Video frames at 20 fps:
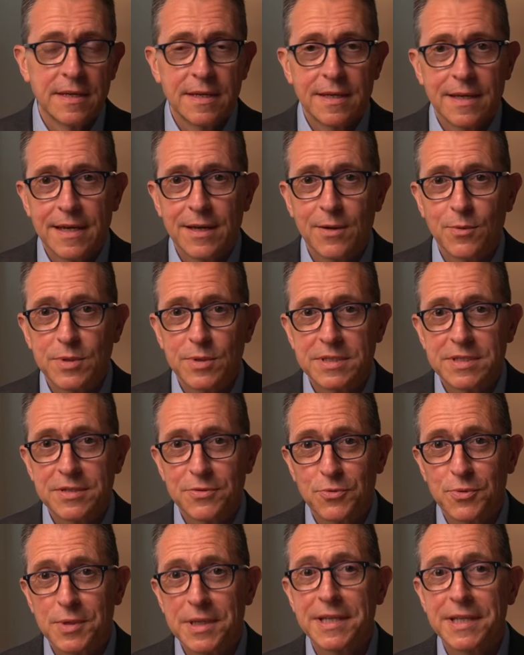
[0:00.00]
it was
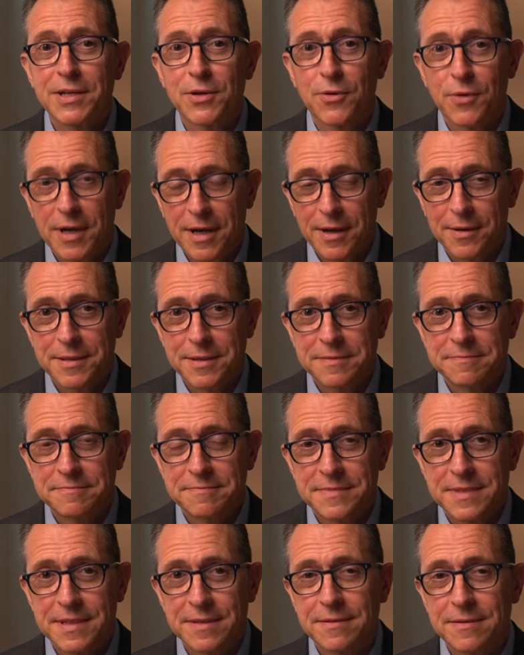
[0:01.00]
really crowded
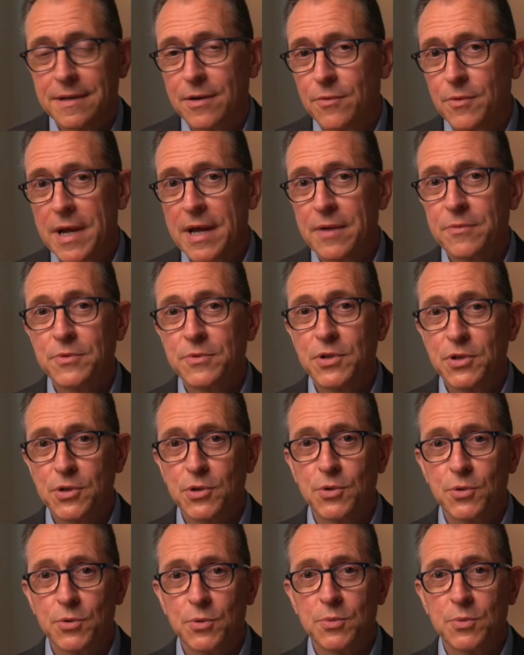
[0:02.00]
around
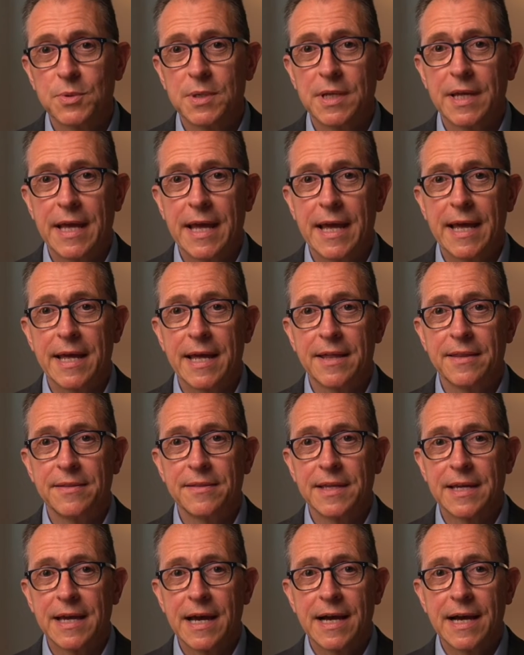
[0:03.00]
noon, and
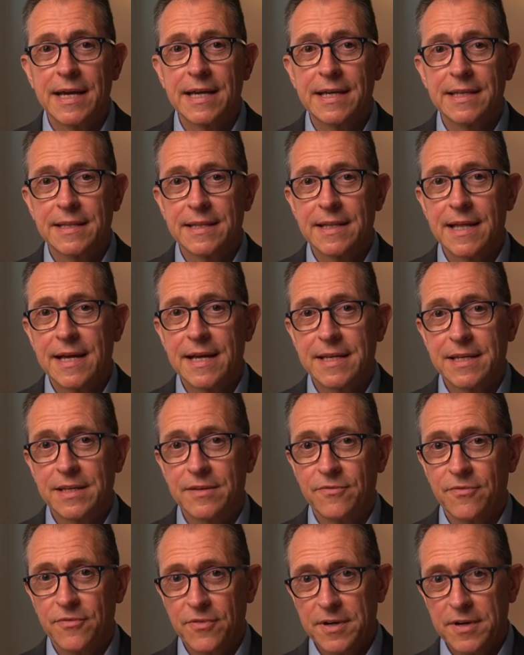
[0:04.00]
the guy in line in
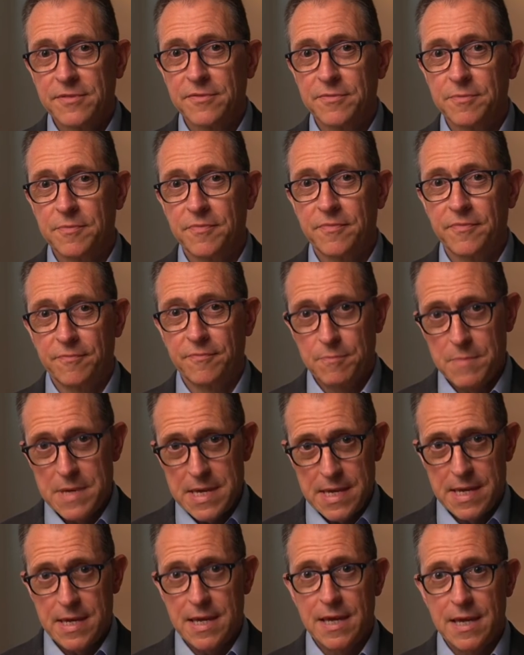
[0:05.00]
front of
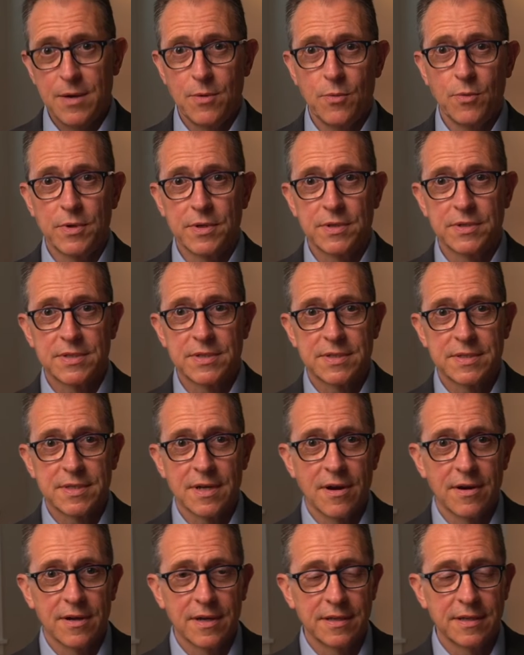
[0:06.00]
me was
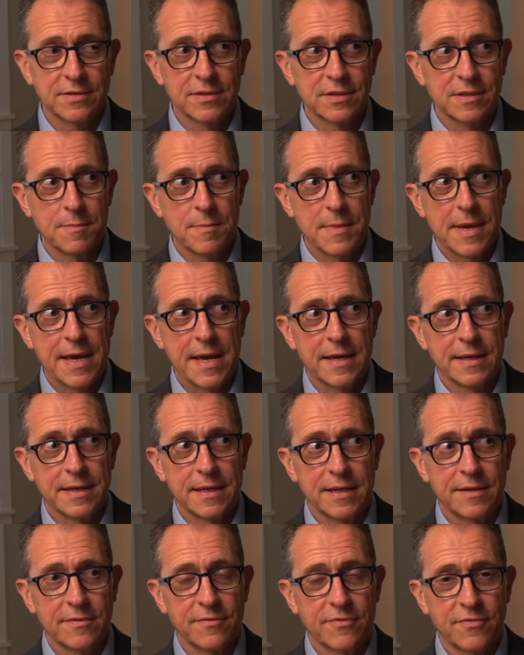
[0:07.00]
talking to the man
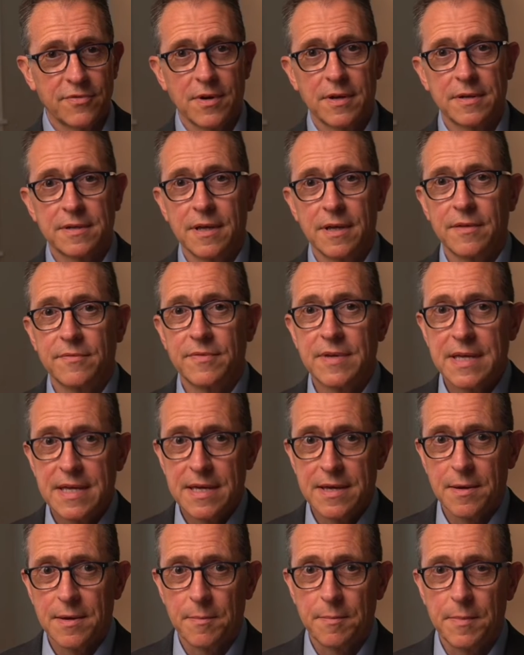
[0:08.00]
in front of
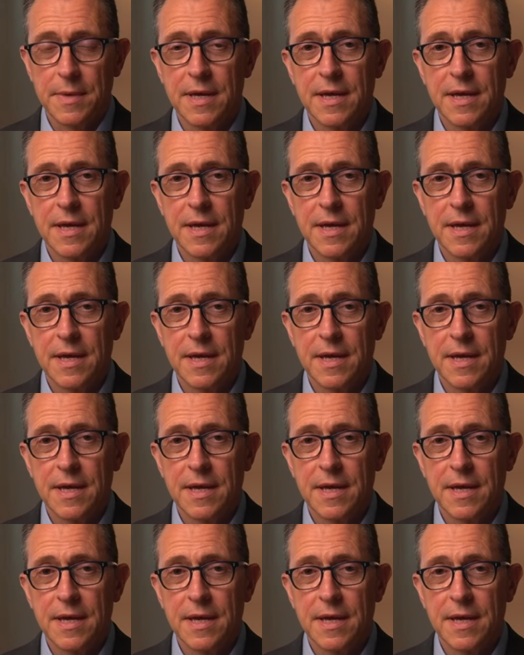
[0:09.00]
him.